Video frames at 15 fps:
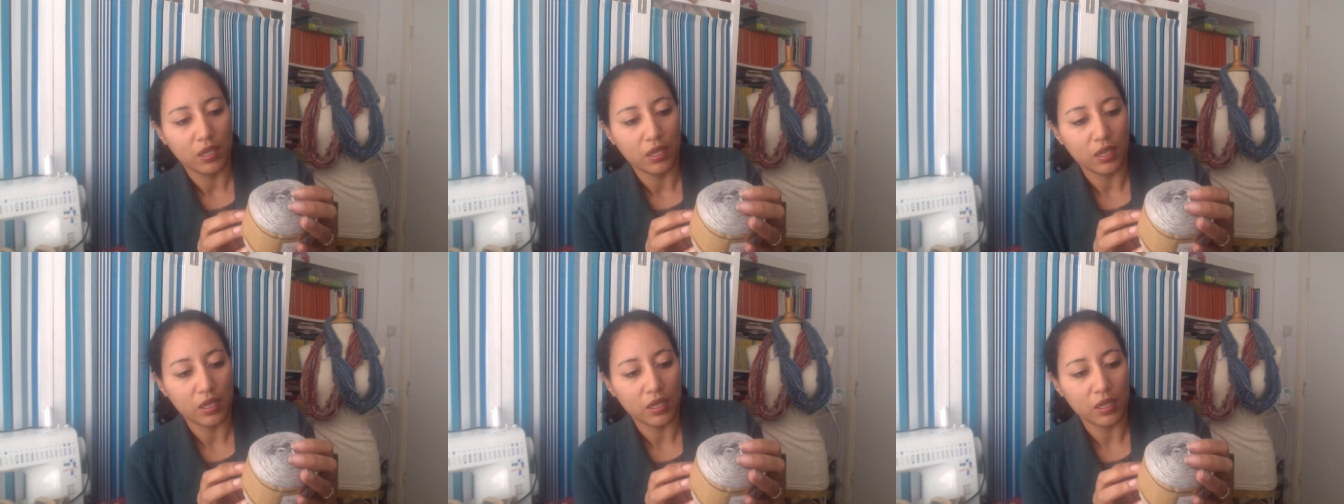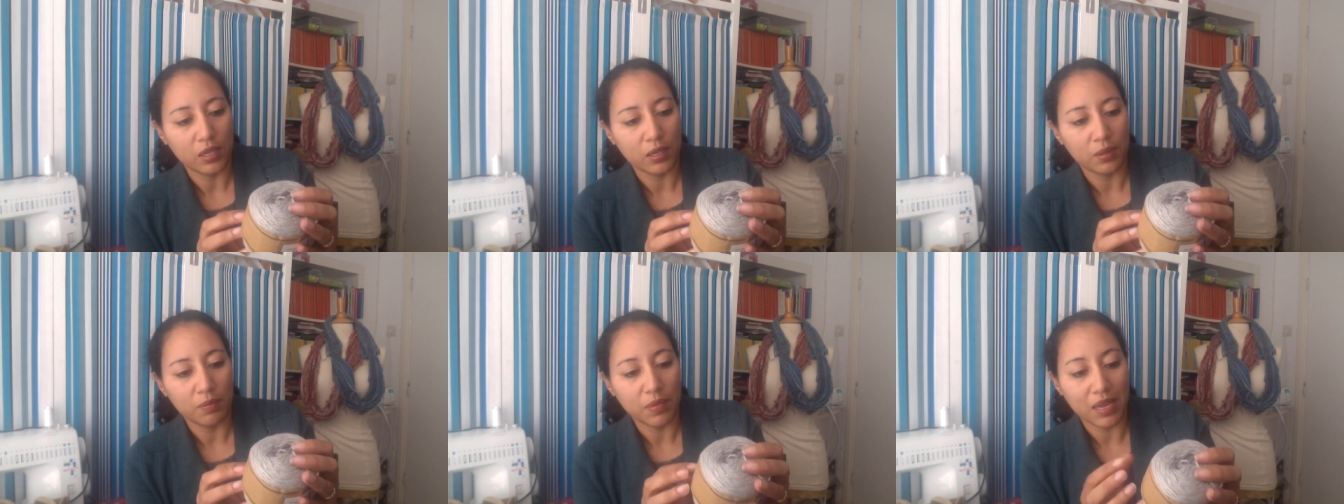
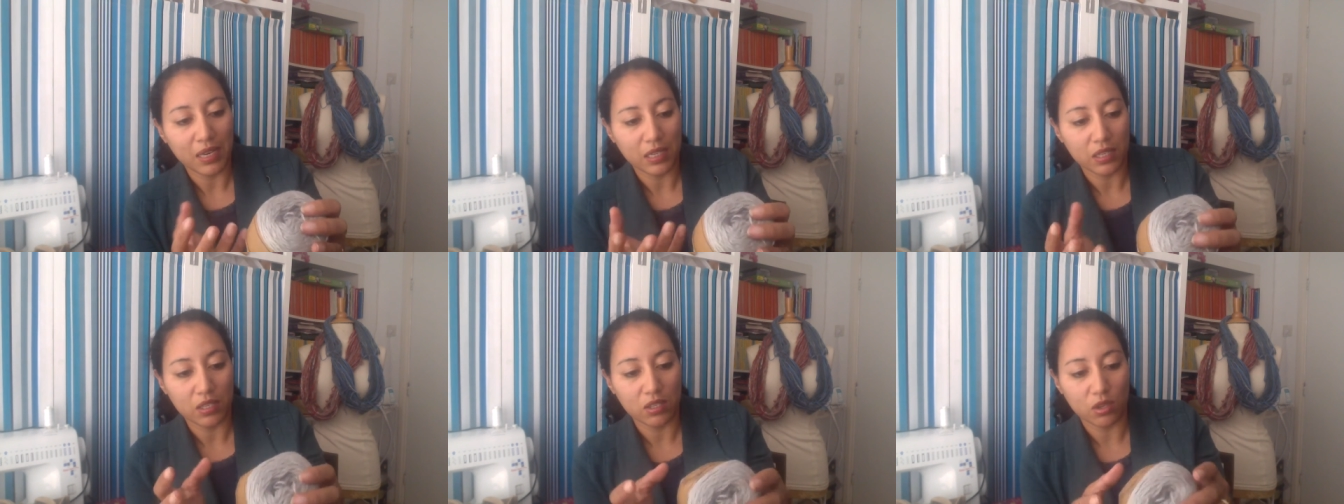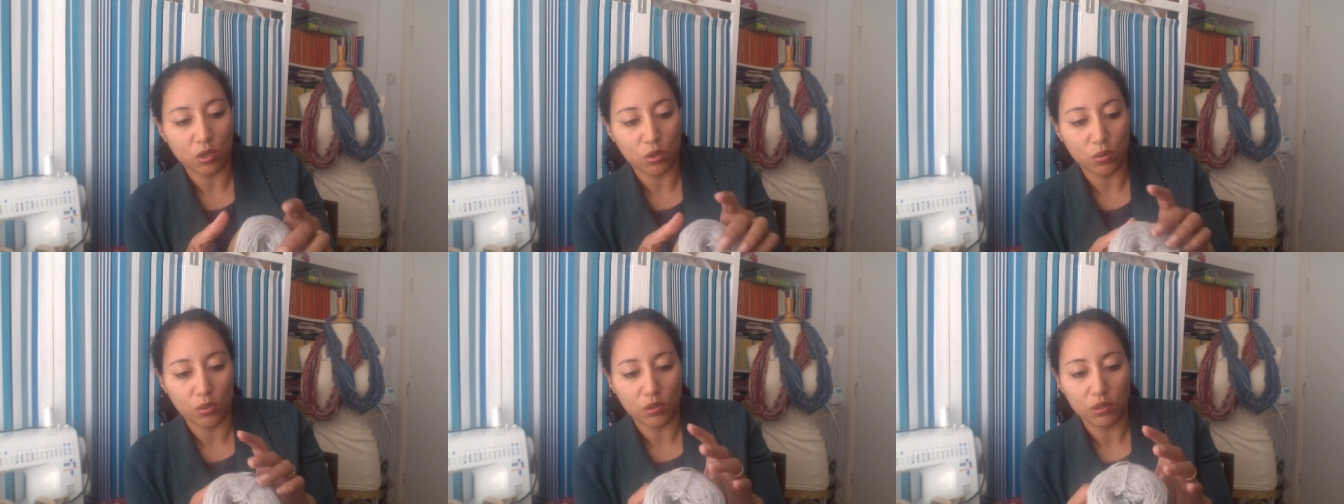and it's
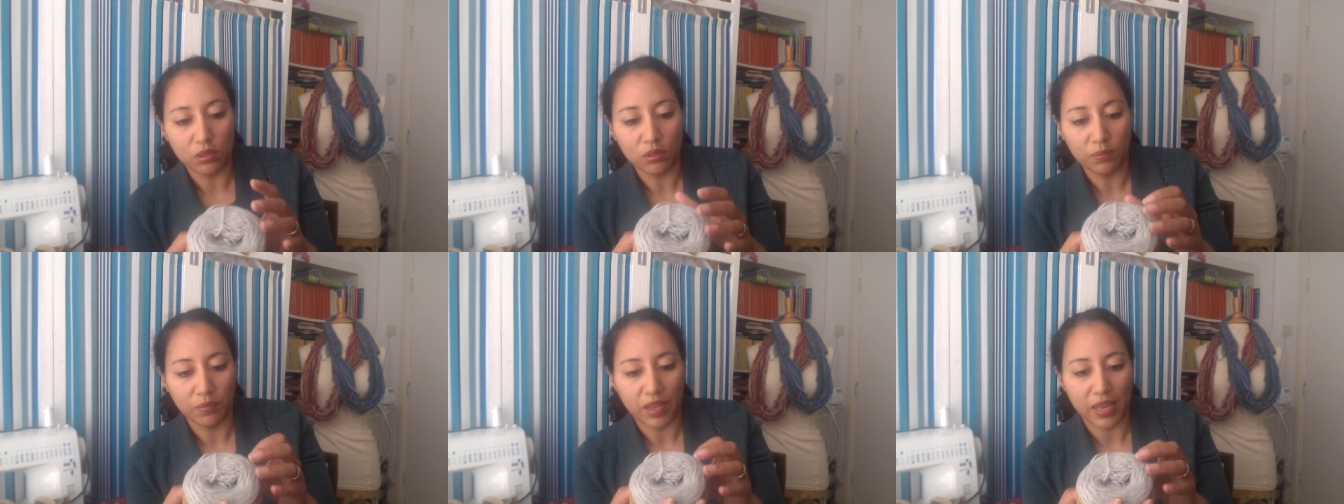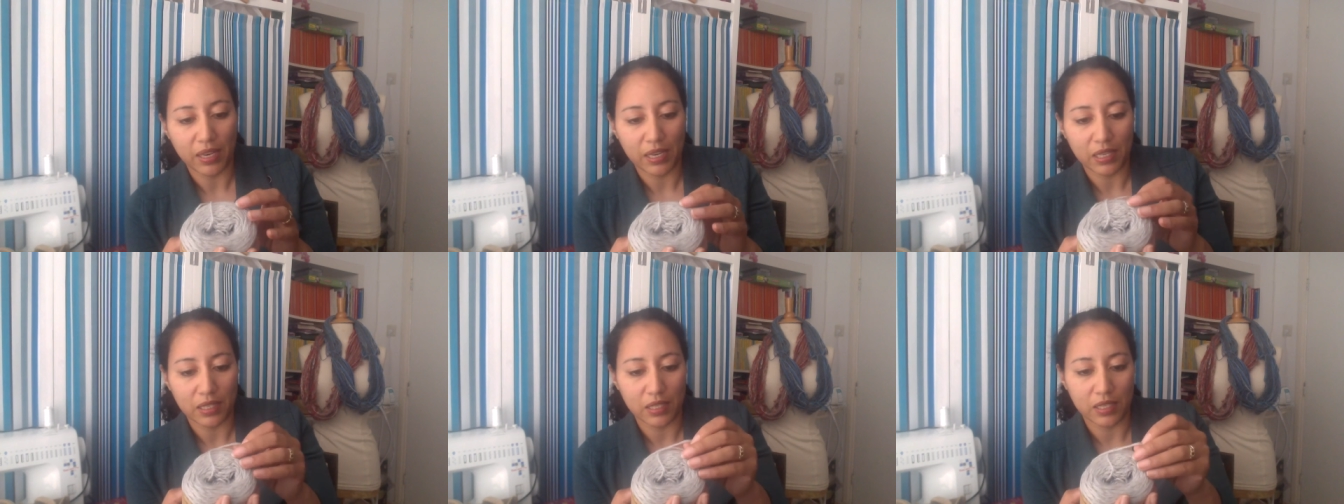sock wool, and
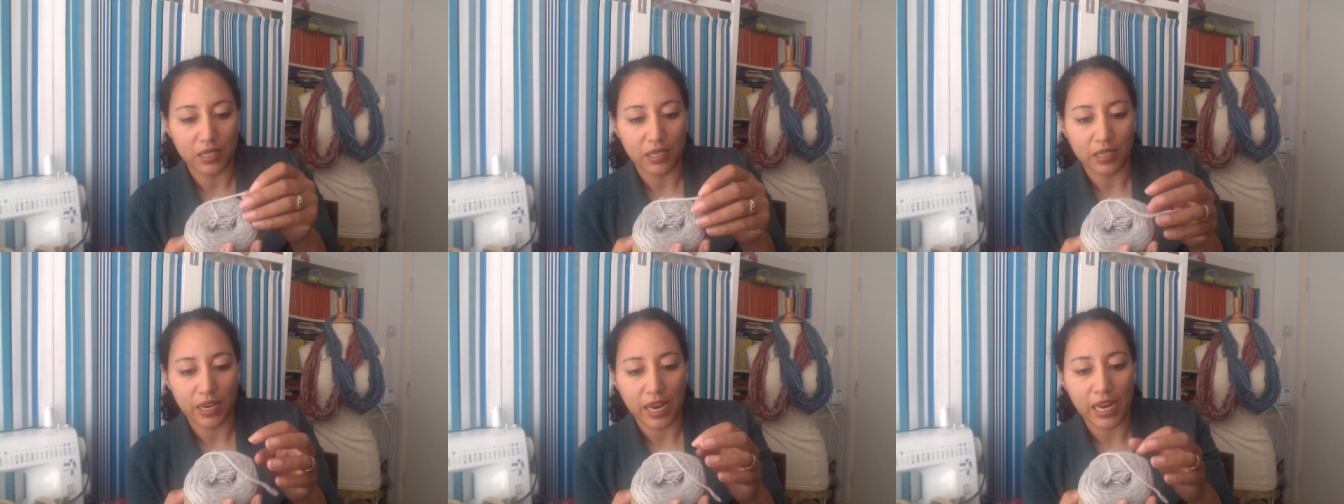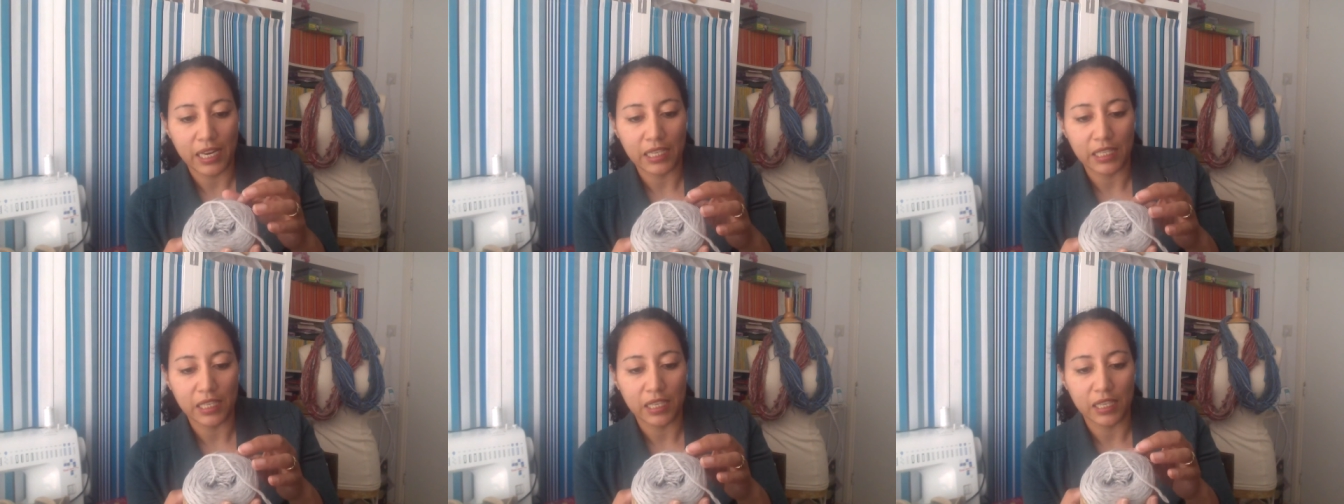it's their
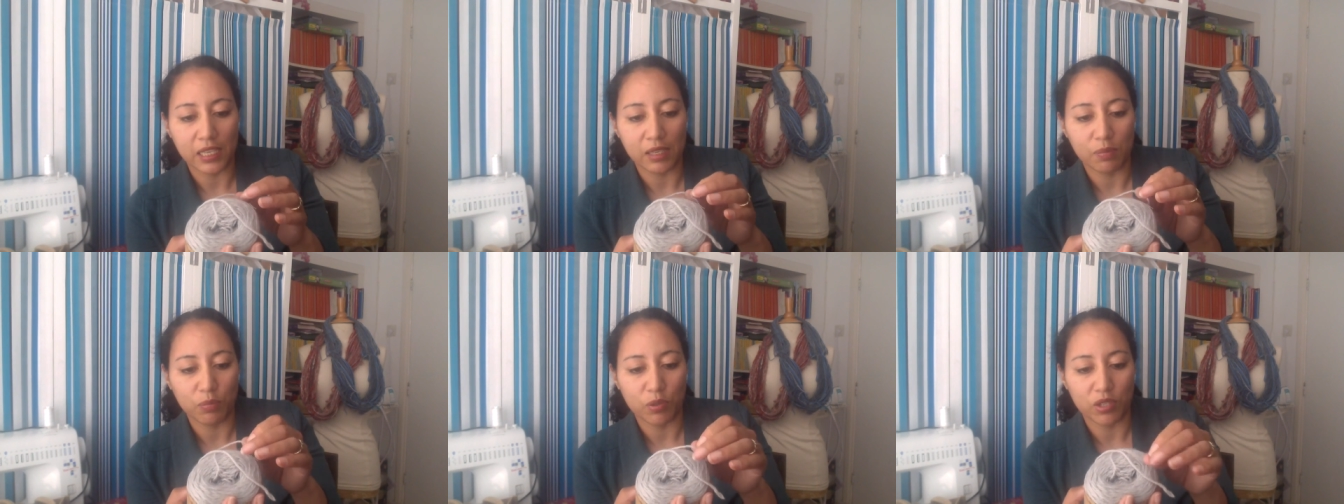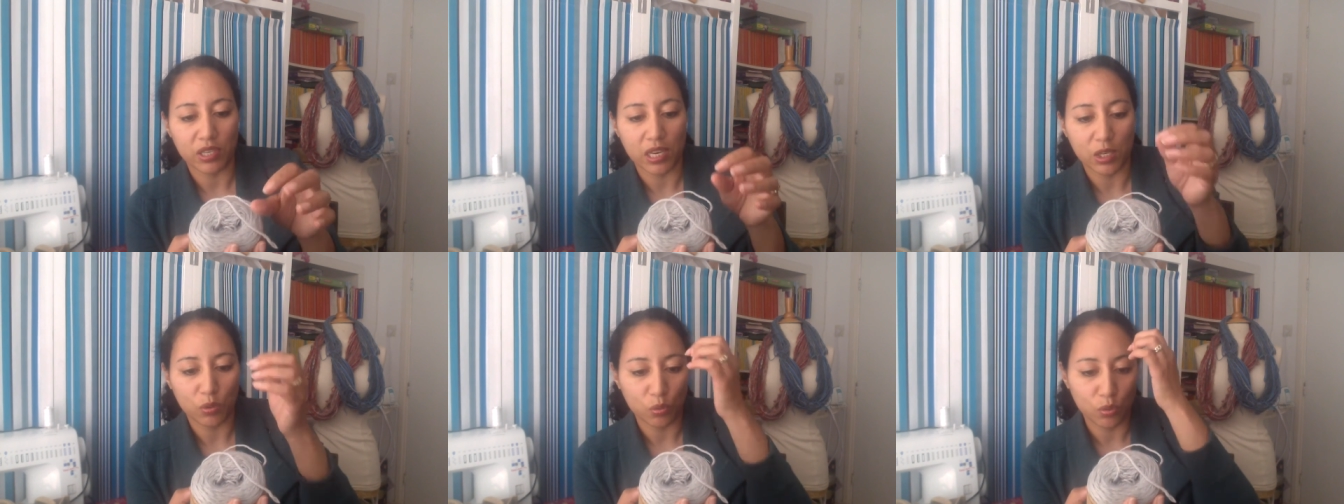
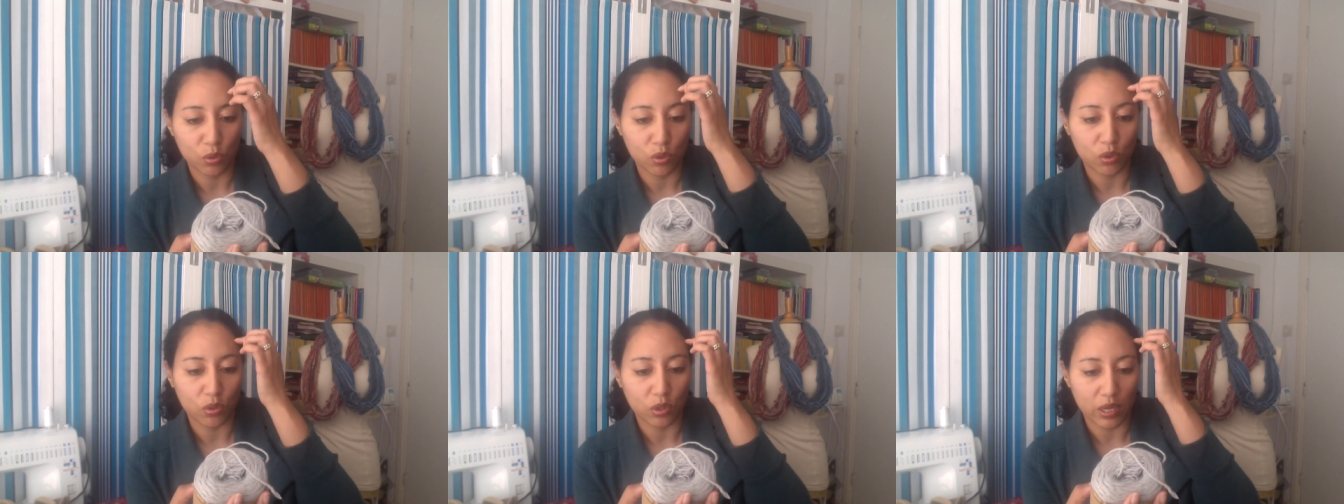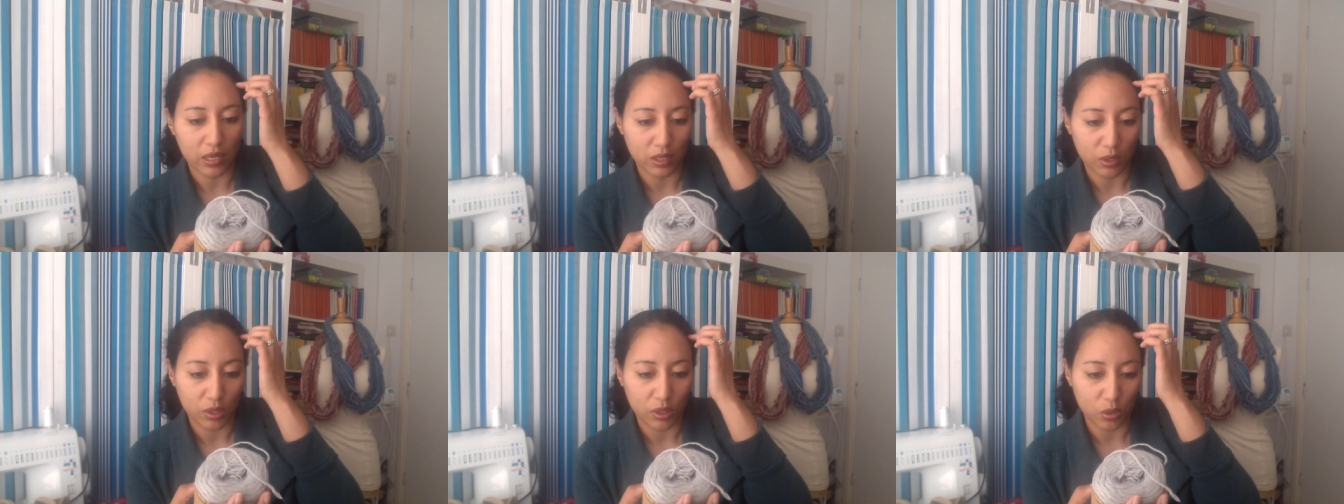80% wool and